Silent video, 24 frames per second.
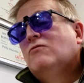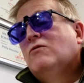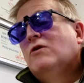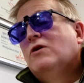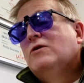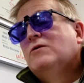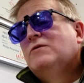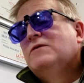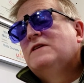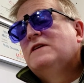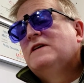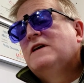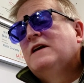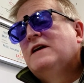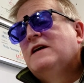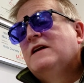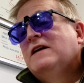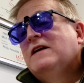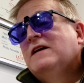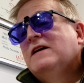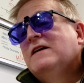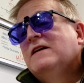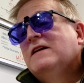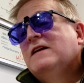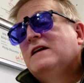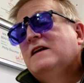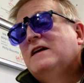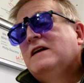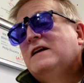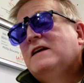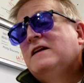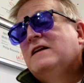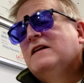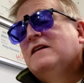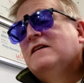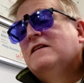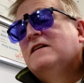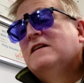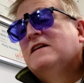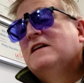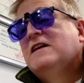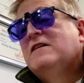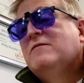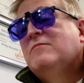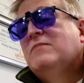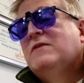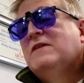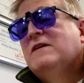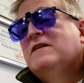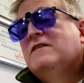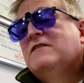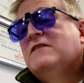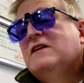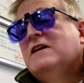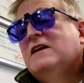rotating and heating to keep things